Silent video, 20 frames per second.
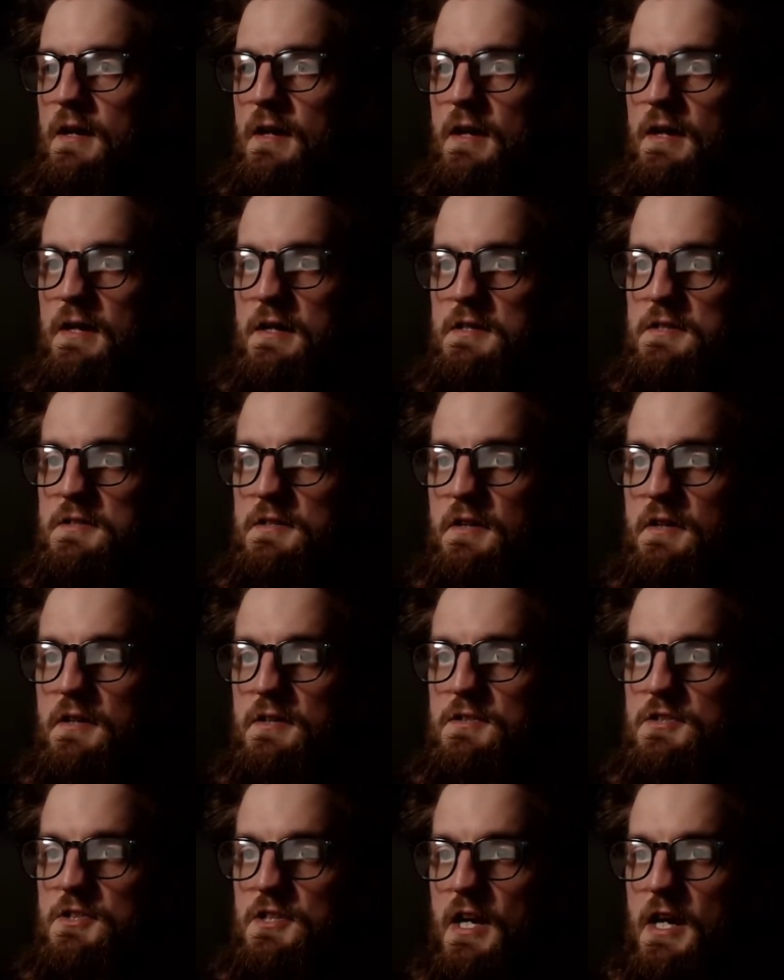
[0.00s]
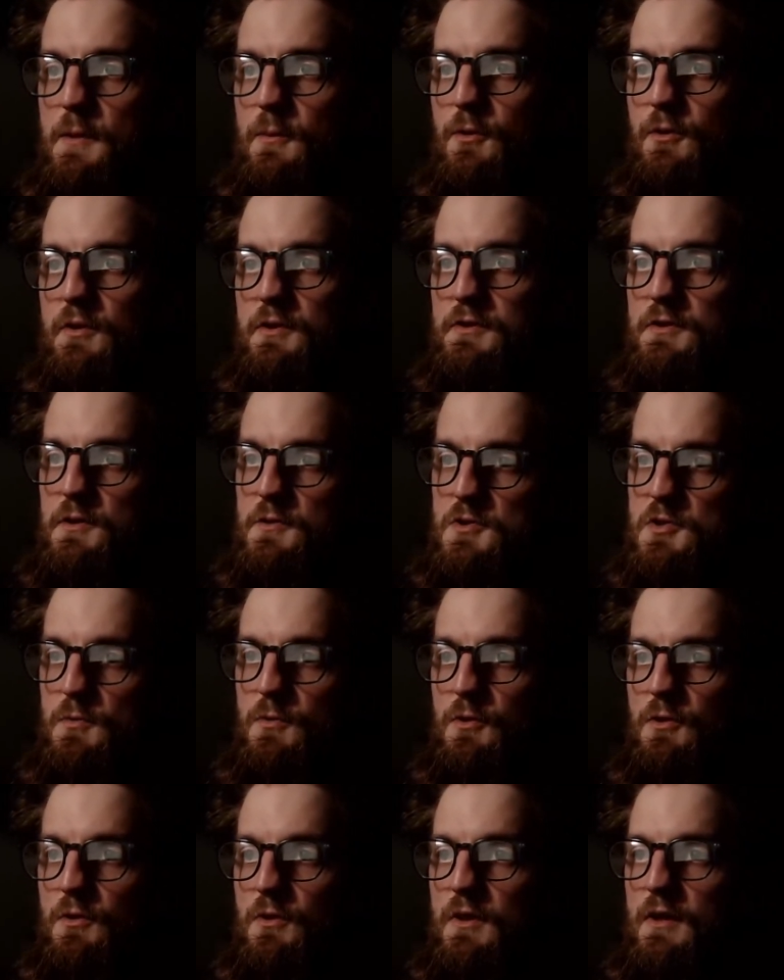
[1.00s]
is that it's stable and
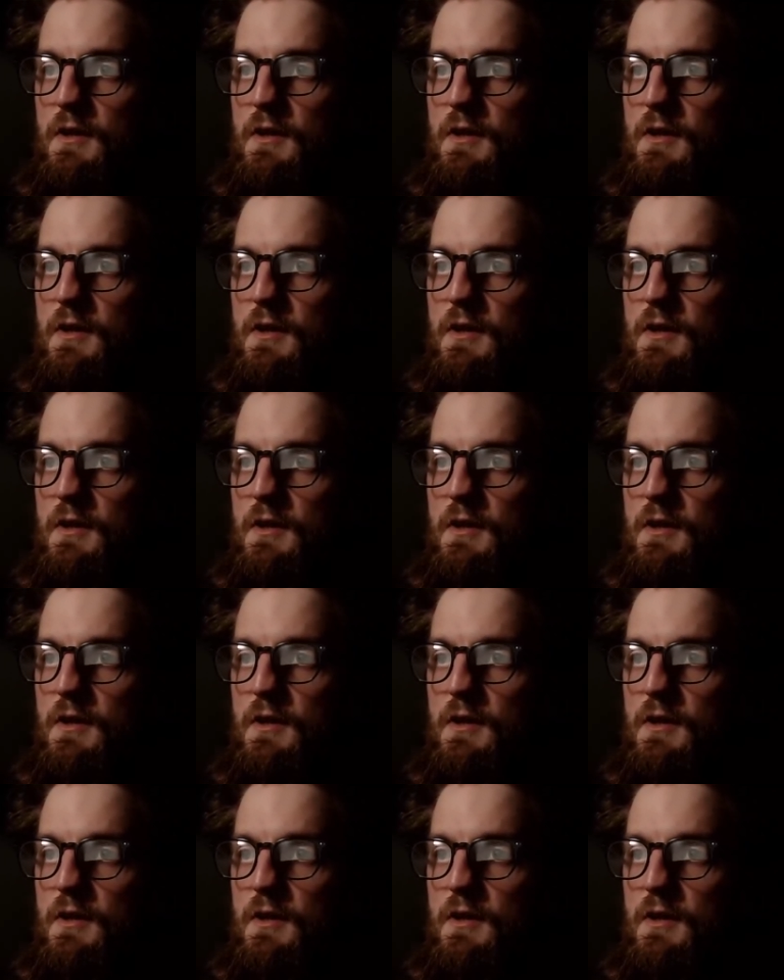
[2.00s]
usable.